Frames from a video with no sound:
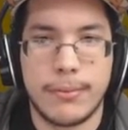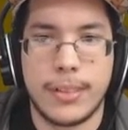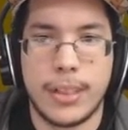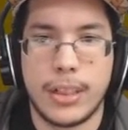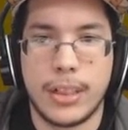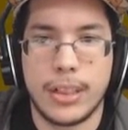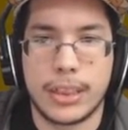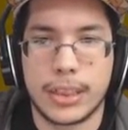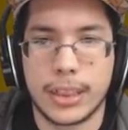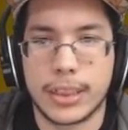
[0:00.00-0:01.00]
Oh, that
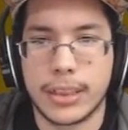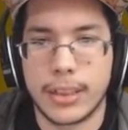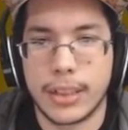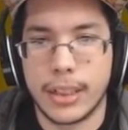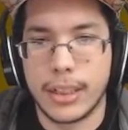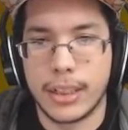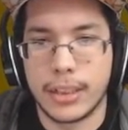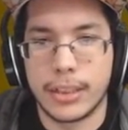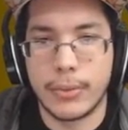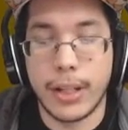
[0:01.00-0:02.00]
sucks. Okay, good
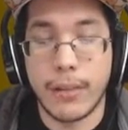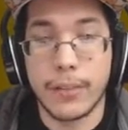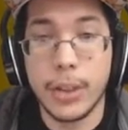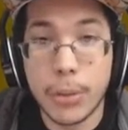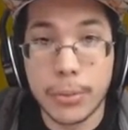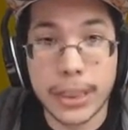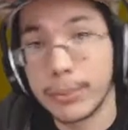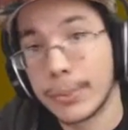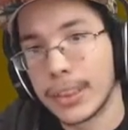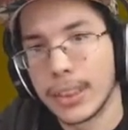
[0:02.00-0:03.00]
thing we have normal types.